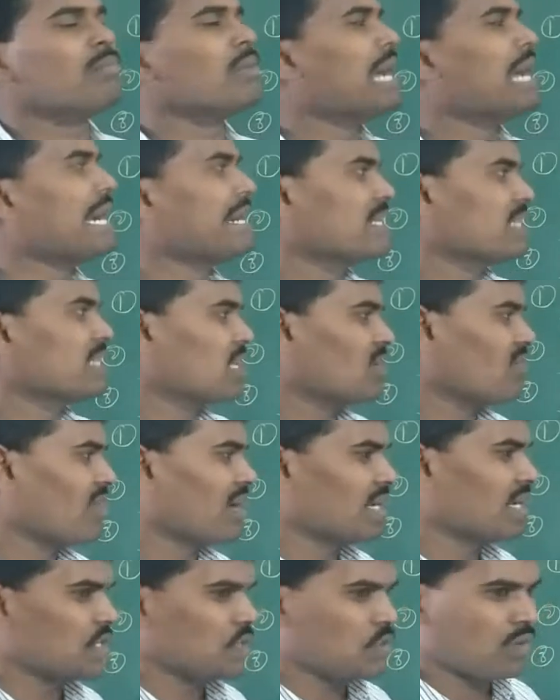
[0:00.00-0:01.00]
another
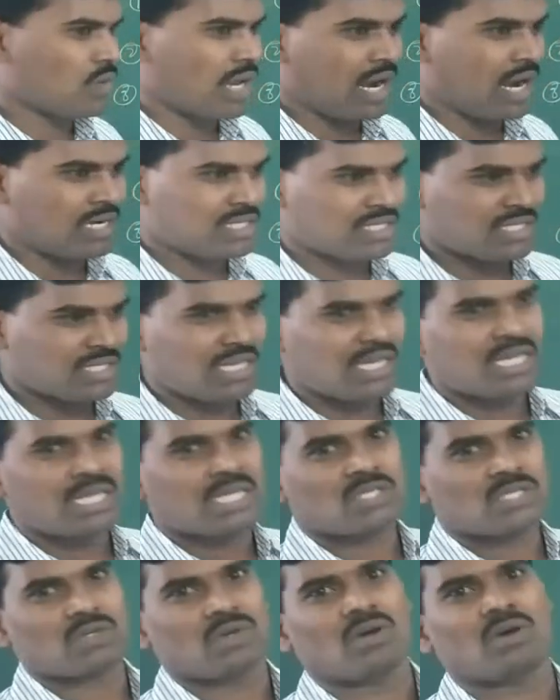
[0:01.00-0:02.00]
one neurons.
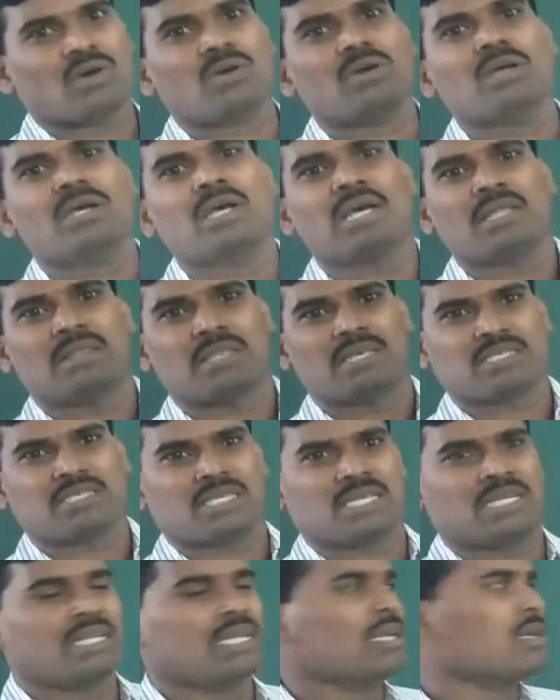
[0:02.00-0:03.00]
So they
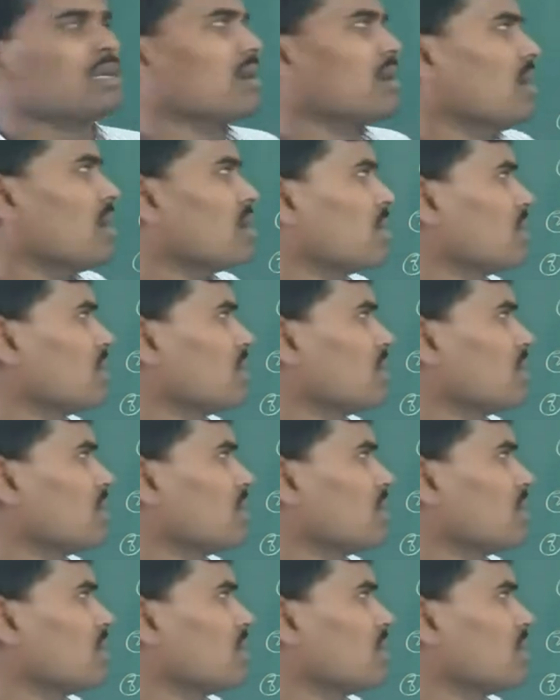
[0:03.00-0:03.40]
sending or